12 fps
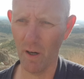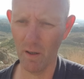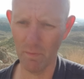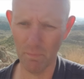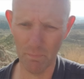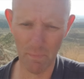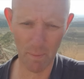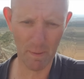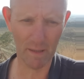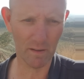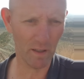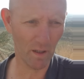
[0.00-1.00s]
on my
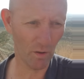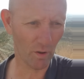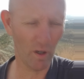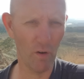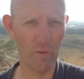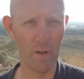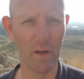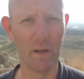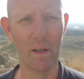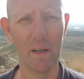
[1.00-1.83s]
balcony looking over